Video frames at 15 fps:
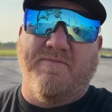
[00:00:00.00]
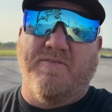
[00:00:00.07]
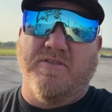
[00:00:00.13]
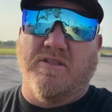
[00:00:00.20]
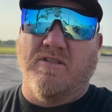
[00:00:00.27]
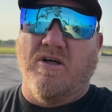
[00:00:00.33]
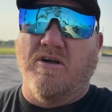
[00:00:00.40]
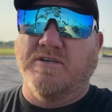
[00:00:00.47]
on the
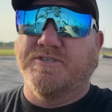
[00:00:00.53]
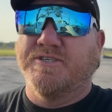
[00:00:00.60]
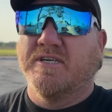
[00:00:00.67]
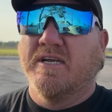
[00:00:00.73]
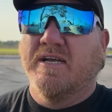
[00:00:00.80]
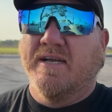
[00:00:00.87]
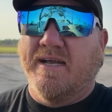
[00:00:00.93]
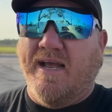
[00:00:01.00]
launch,
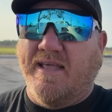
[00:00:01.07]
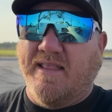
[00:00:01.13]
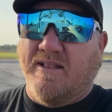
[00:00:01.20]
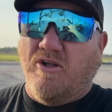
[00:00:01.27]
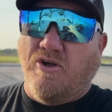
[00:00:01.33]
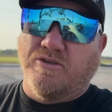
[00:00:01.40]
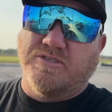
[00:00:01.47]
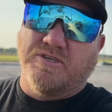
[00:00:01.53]
and then
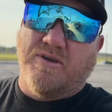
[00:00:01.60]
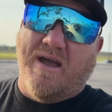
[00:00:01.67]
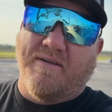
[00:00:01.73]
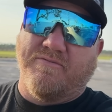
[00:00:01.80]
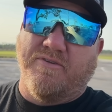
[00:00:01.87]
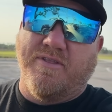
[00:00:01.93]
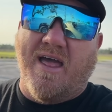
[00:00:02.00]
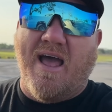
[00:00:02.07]
also
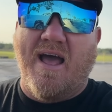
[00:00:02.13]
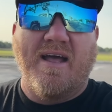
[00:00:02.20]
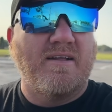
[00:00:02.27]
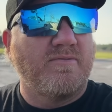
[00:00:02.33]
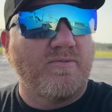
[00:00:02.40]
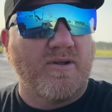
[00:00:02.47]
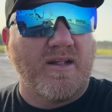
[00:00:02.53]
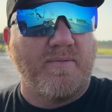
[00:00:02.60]
after that,
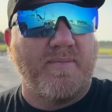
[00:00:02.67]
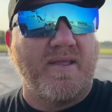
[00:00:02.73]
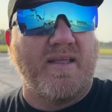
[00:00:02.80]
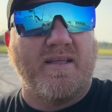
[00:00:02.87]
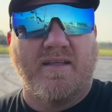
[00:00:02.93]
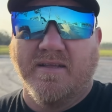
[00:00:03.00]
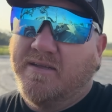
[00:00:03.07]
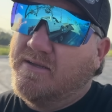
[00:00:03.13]
we're going to be
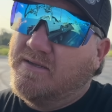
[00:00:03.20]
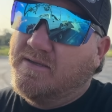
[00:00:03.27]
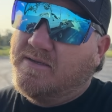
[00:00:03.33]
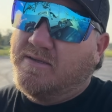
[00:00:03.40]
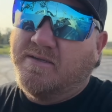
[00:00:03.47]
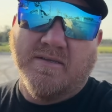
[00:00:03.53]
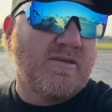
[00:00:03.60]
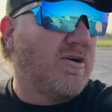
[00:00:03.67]

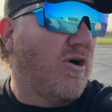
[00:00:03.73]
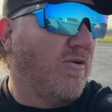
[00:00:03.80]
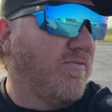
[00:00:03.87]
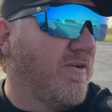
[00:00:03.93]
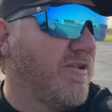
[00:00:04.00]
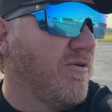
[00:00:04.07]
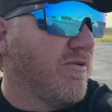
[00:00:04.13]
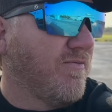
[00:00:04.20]

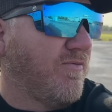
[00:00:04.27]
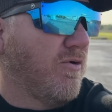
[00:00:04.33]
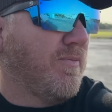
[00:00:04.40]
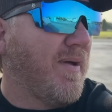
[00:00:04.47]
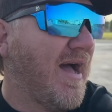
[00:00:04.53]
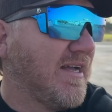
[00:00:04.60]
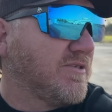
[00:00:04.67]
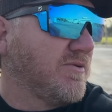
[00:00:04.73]
hopefully doing a full
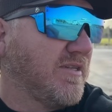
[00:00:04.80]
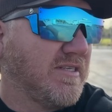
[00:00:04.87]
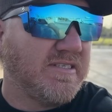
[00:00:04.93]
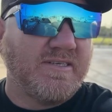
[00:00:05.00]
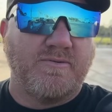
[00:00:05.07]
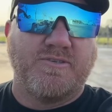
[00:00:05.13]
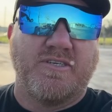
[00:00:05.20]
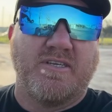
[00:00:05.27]
pass with it and see what she